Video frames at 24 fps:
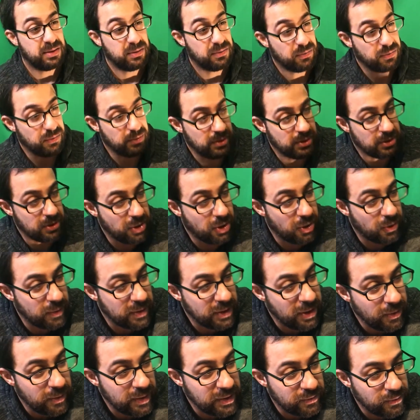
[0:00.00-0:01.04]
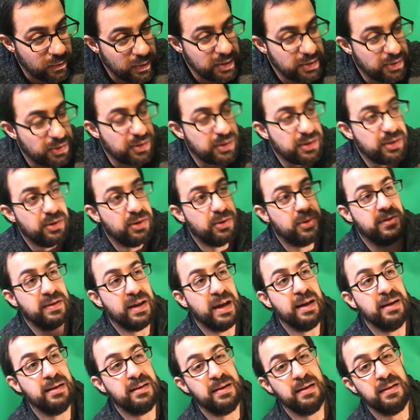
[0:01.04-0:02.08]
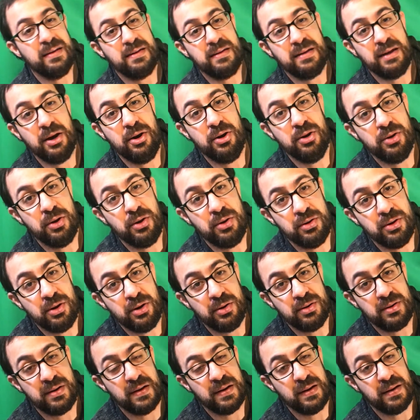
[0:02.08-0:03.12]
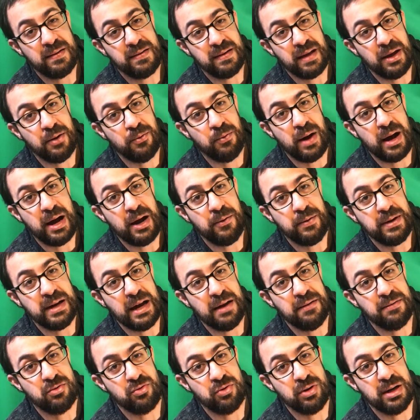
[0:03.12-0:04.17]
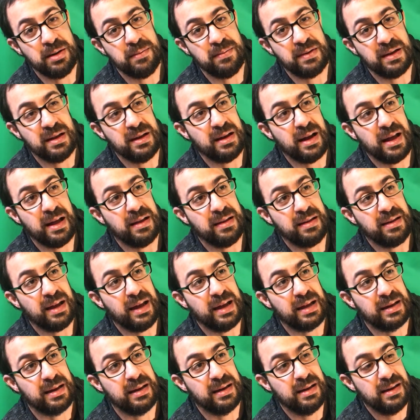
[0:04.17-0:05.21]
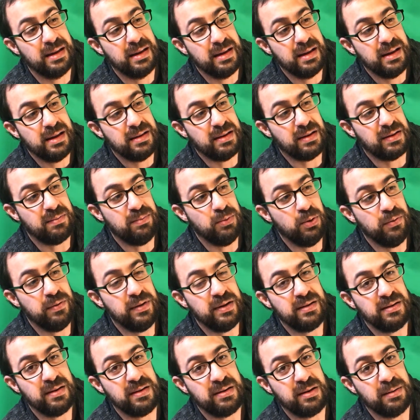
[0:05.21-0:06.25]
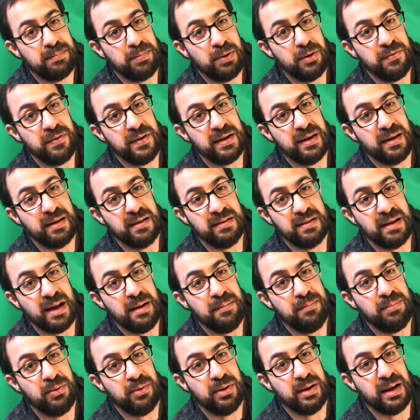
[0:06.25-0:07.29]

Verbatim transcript: You know, we always wonder, you know, scientists still don't know to this day why we have dreams, and that's like, this movie is just a perfect example.